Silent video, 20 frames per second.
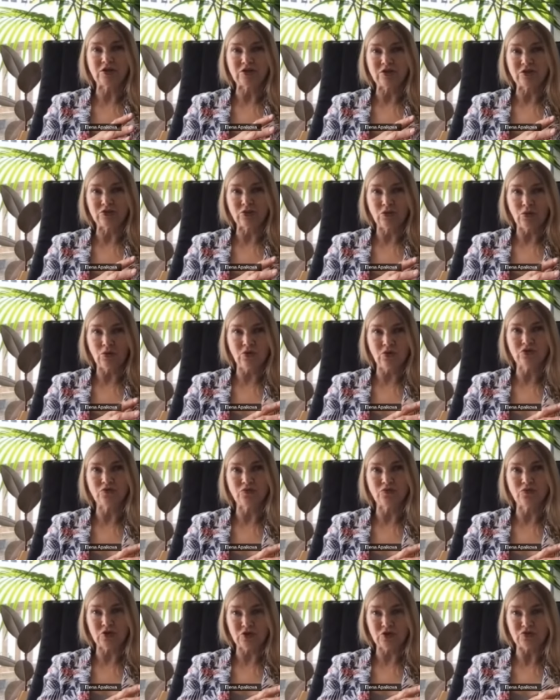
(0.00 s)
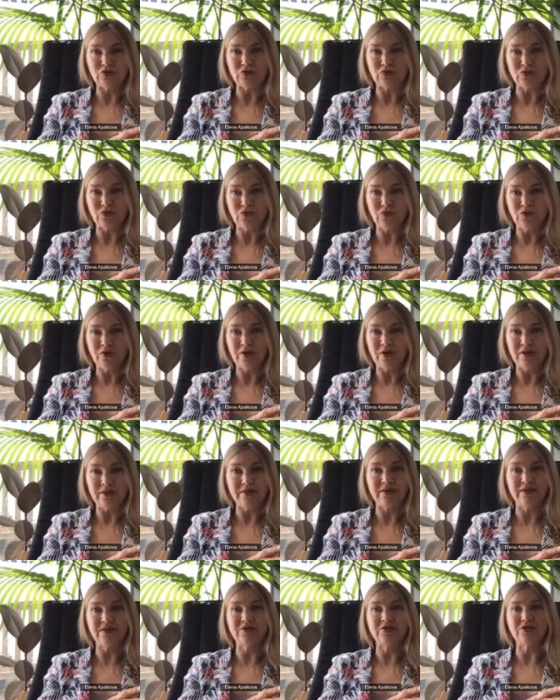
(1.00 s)
told what to do and
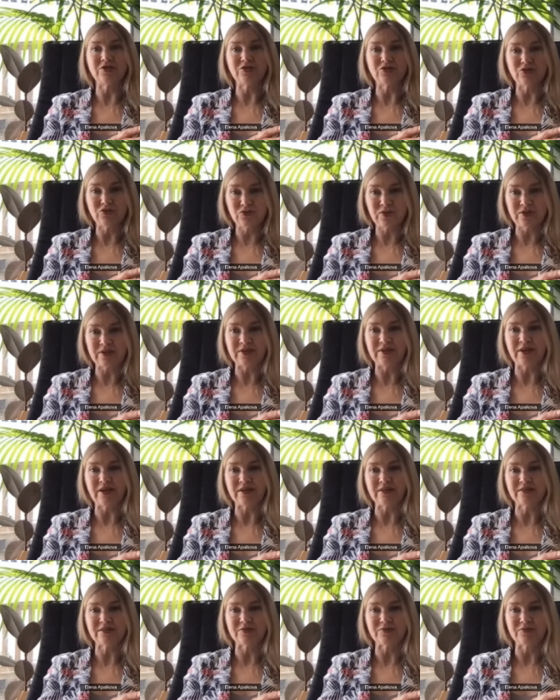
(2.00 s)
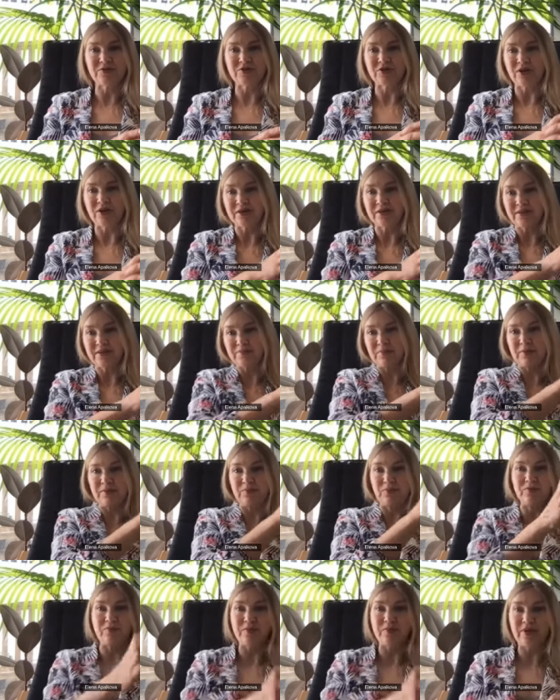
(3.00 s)
they just do the tasks which other people
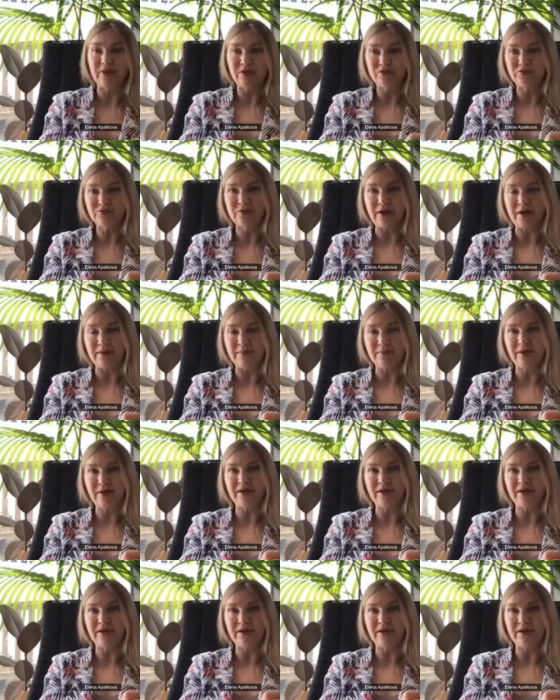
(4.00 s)
bring to them,